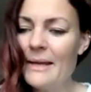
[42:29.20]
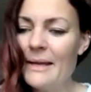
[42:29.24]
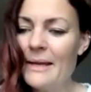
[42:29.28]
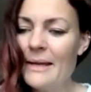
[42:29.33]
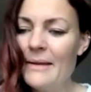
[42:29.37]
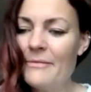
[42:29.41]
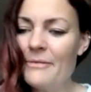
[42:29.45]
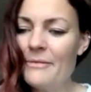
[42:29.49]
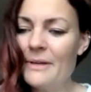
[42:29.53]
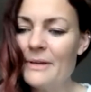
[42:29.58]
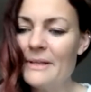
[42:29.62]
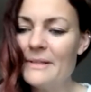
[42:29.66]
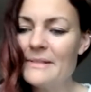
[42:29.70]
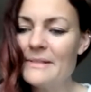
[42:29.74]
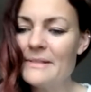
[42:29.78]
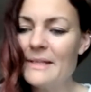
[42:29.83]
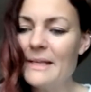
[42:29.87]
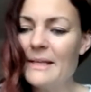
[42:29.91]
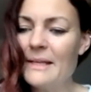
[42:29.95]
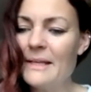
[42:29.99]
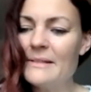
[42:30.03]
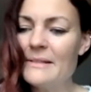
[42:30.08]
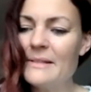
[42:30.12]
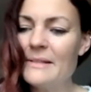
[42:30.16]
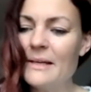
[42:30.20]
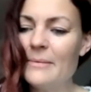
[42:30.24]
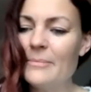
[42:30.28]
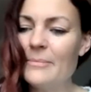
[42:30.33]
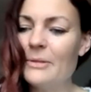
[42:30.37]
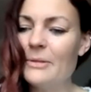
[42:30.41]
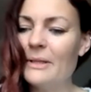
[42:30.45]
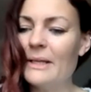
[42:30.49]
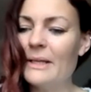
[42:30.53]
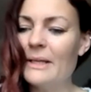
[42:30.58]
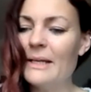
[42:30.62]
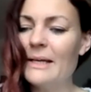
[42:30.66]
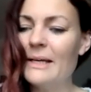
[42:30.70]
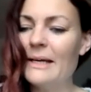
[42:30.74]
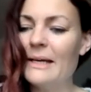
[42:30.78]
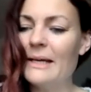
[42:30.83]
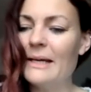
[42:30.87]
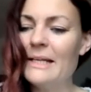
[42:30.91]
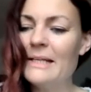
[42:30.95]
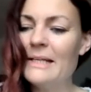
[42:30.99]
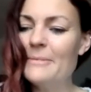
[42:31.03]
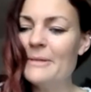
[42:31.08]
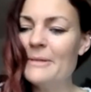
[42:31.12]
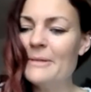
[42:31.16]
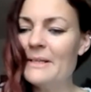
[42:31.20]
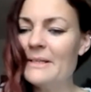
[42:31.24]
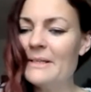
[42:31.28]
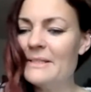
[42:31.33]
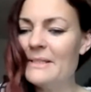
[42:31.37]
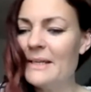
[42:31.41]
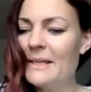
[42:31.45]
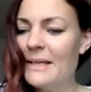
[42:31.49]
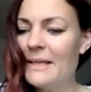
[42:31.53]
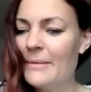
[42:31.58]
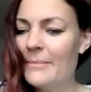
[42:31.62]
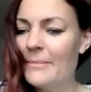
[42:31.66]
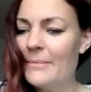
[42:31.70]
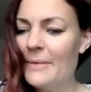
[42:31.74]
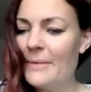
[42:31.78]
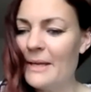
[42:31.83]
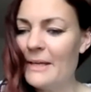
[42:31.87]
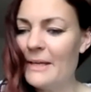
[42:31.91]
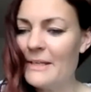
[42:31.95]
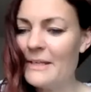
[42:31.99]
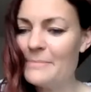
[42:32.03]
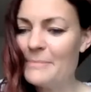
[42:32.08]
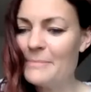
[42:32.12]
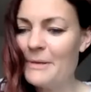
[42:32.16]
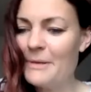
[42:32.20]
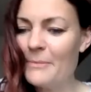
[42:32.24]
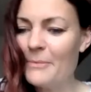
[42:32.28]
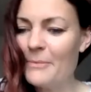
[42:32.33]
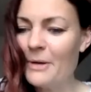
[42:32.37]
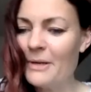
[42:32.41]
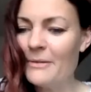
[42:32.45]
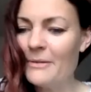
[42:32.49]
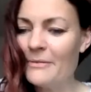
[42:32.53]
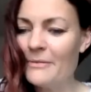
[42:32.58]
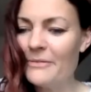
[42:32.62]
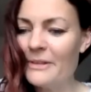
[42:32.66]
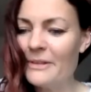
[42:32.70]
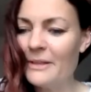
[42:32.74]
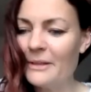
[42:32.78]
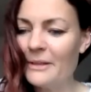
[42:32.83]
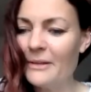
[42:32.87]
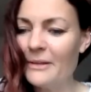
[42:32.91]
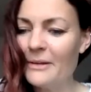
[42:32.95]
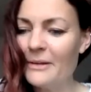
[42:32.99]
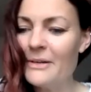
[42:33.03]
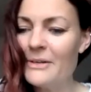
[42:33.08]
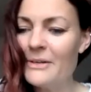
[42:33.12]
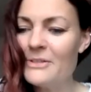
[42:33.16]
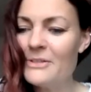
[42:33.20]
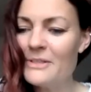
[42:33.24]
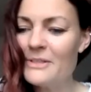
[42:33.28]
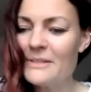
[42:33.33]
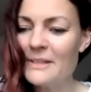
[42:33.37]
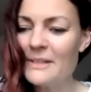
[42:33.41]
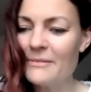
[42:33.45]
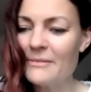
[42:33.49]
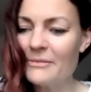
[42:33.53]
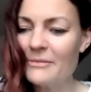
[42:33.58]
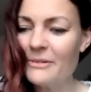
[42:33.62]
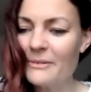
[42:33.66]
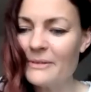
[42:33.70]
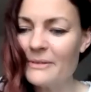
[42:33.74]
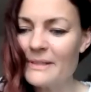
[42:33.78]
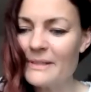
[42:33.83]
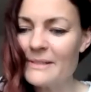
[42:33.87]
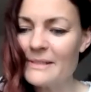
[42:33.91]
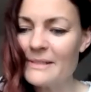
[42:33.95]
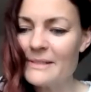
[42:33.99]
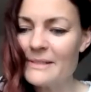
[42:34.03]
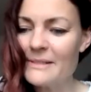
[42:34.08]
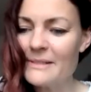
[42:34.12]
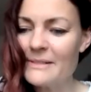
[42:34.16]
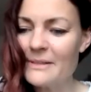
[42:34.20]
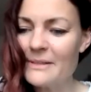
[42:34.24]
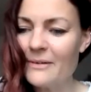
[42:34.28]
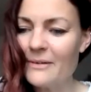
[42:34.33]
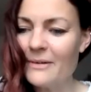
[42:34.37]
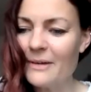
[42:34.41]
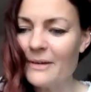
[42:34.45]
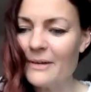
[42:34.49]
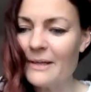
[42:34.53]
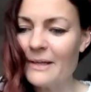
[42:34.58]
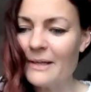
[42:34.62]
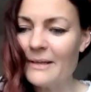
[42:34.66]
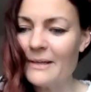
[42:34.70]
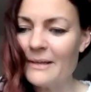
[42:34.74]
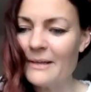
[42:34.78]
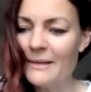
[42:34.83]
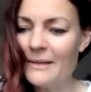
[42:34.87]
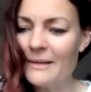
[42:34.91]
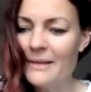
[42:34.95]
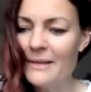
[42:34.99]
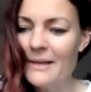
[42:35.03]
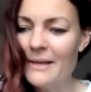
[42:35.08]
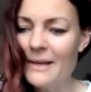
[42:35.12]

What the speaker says: Avery is humble and kind, but has been one of the largest influences on